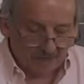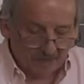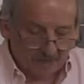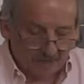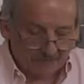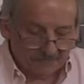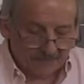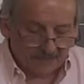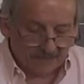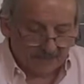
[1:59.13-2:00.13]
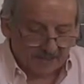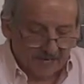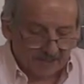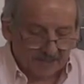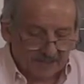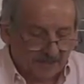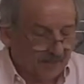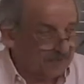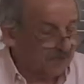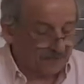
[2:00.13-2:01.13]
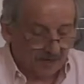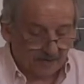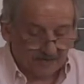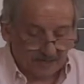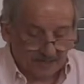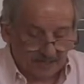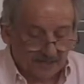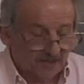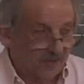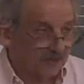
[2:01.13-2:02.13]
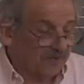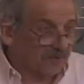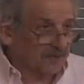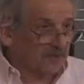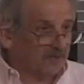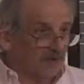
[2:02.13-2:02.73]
um, 19, 1875 to 1925, so he's